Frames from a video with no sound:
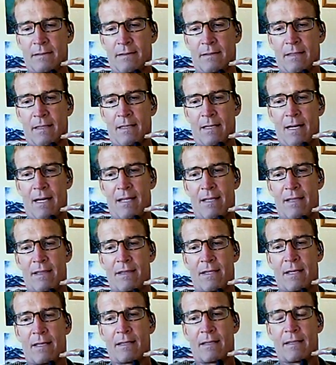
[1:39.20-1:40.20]
I
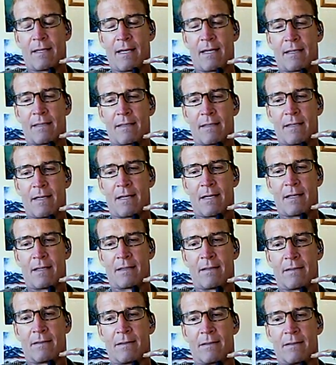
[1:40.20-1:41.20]
think
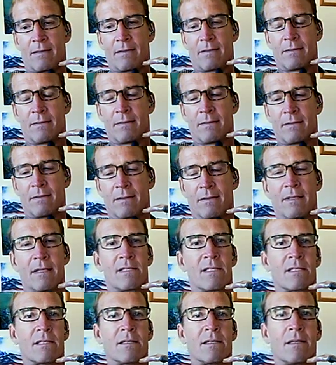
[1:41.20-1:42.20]
that
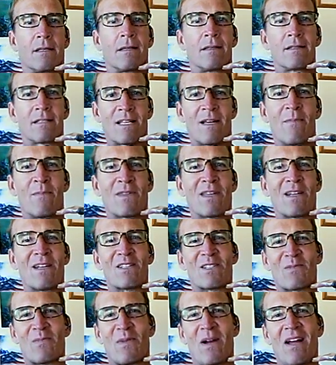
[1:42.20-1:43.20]
it's something to
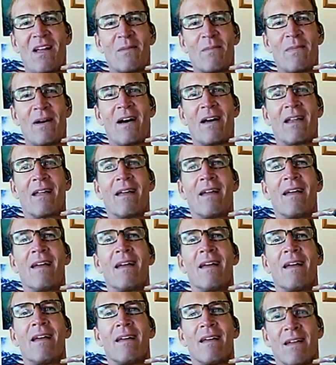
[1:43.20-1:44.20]
smile about,
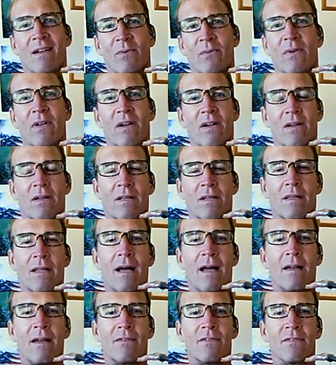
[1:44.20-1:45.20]
that we are
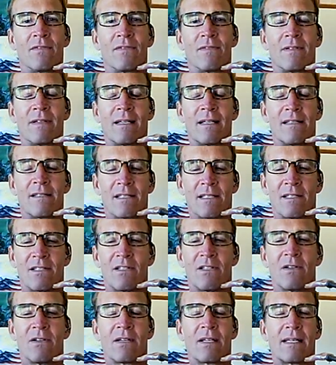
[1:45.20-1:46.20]
alive. And he said,
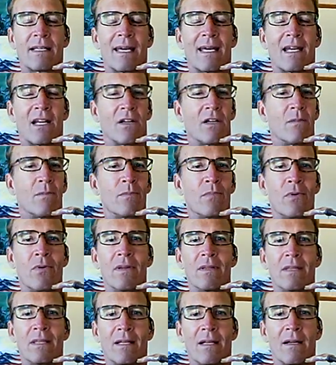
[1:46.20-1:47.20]
you got a good
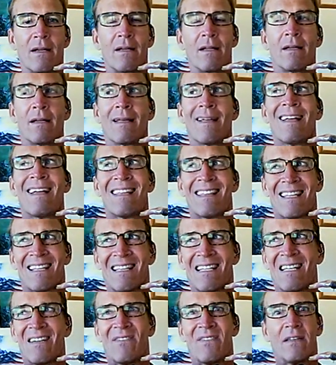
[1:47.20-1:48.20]
point there, and the
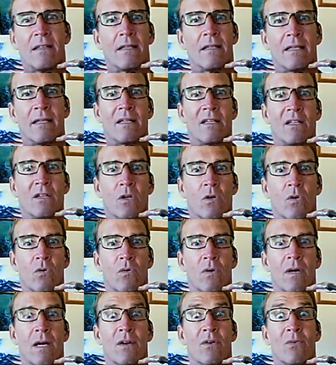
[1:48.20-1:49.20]
living need to
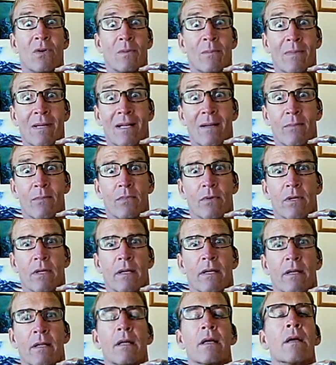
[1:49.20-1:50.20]
go on,
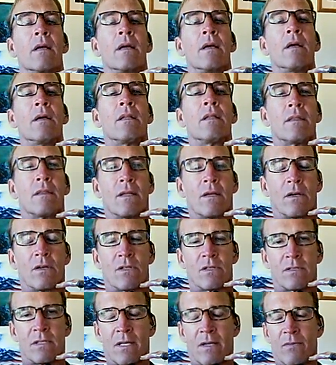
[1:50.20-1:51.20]
remembering
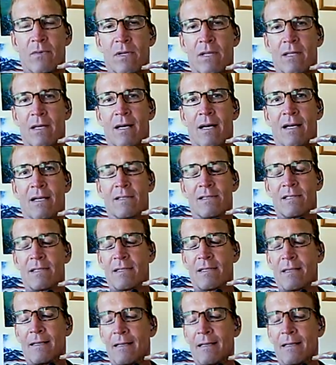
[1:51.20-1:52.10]
those that we lost.